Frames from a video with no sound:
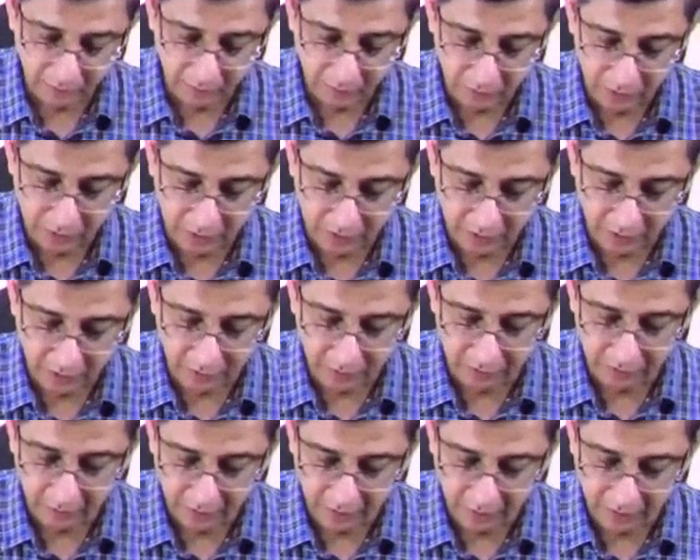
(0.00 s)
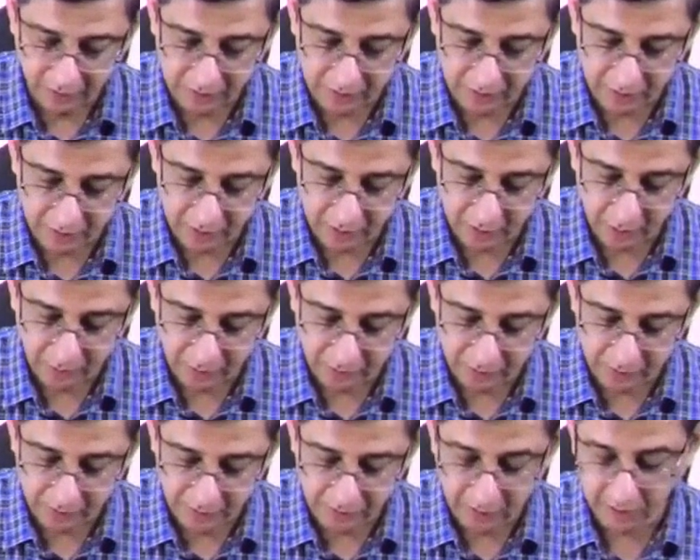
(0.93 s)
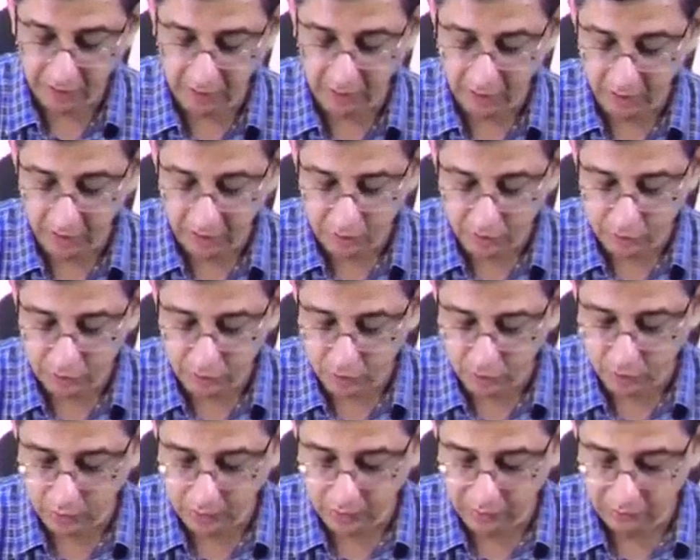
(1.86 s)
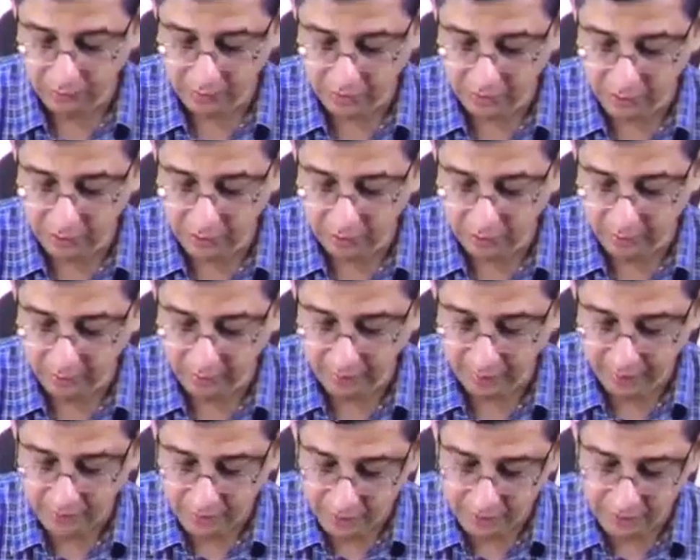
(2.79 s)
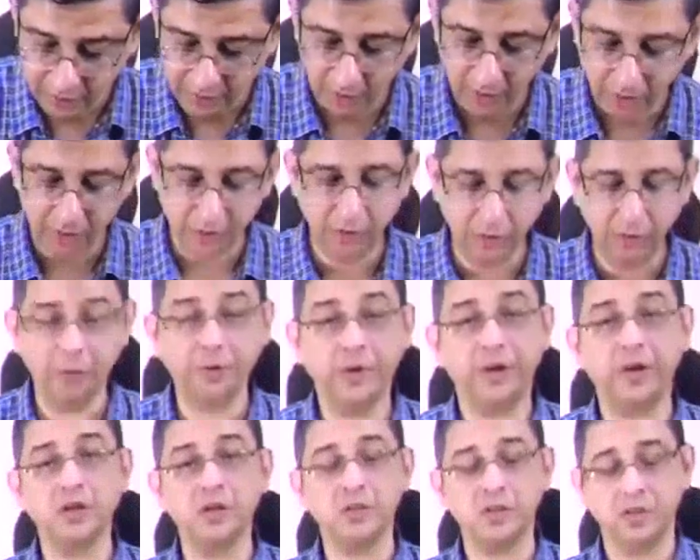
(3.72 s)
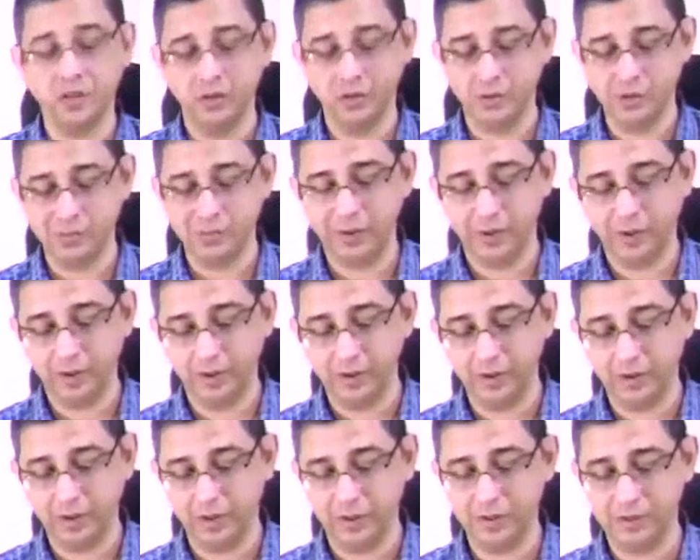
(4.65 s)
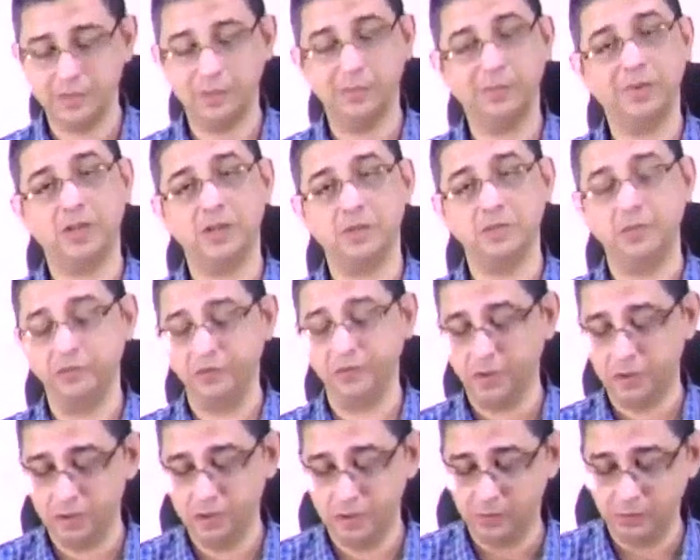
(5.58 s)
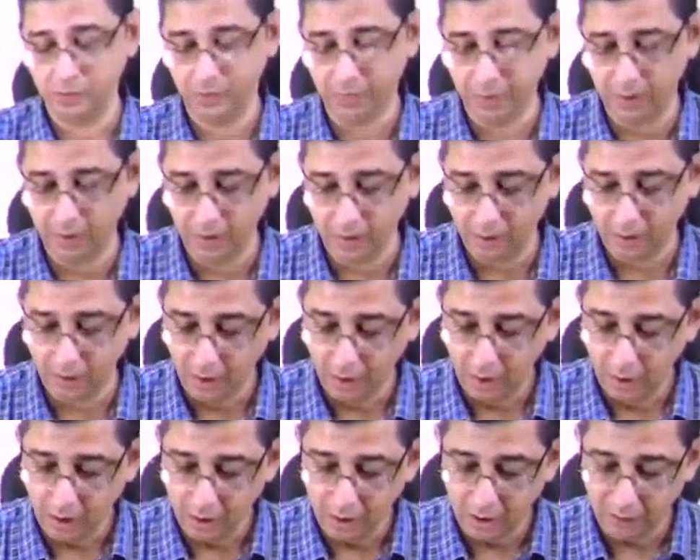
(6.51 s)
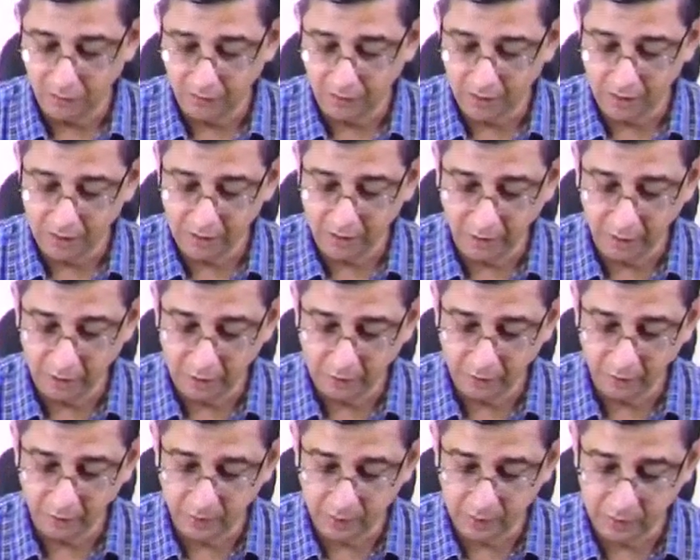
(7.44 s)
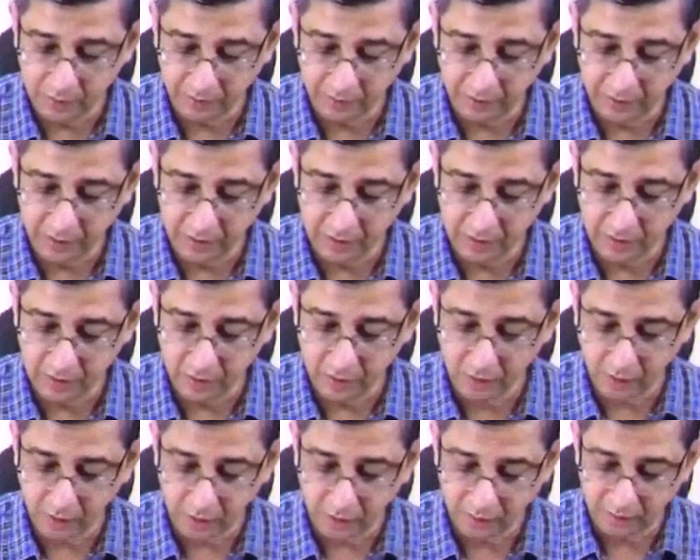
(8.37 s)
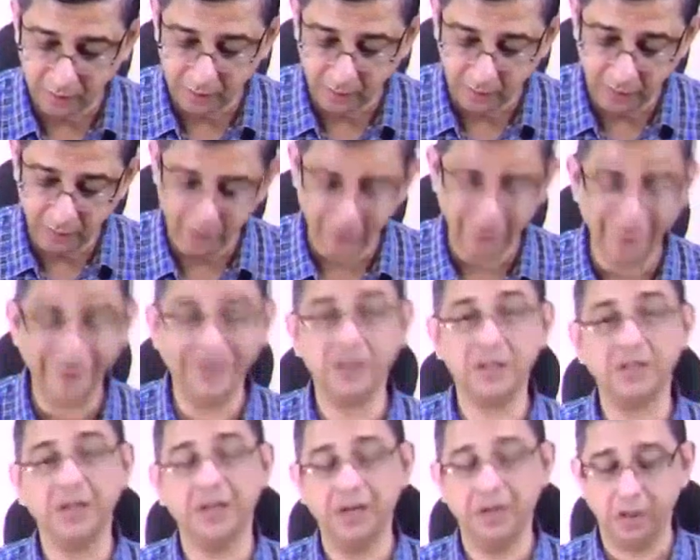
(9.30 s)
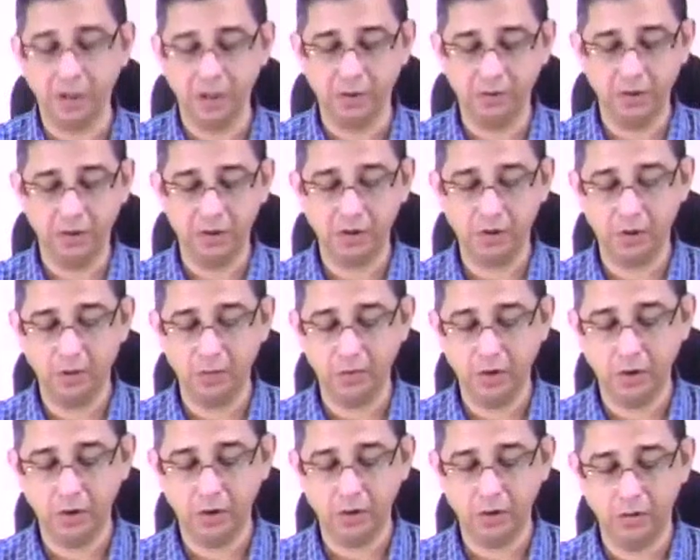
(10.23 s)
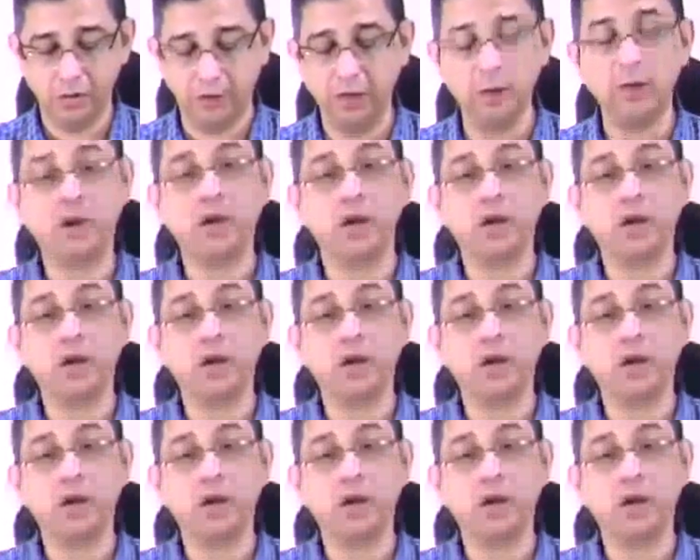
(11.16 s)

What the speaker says: this kind of a crisis in the patient. So infection and pregnancy are the triggers in this particular case, and plasmapheresis would be done. If facilities for plasmapheresis are not available, it is intravenous immunoglobulin.